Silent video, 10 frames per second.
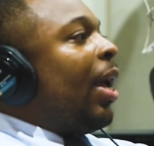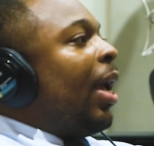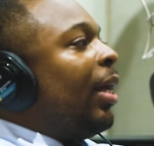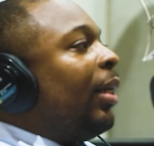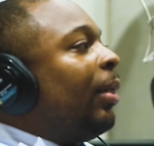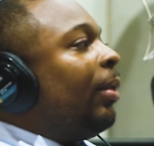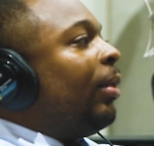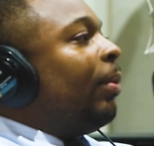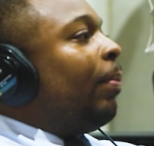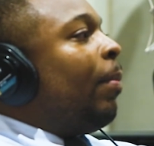and it
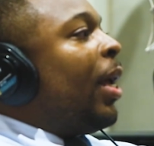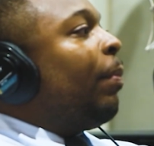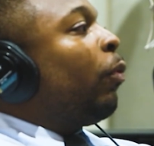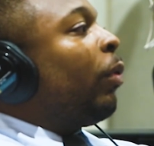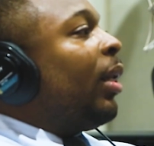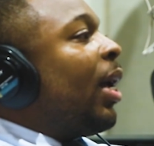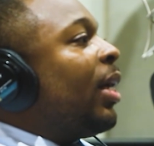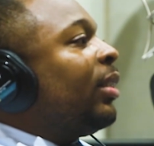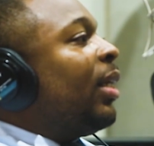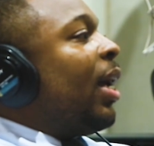made me
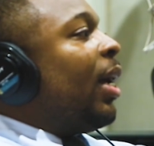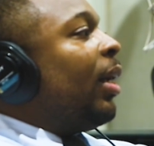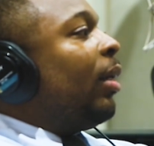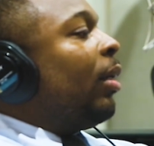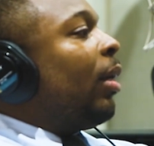realize that,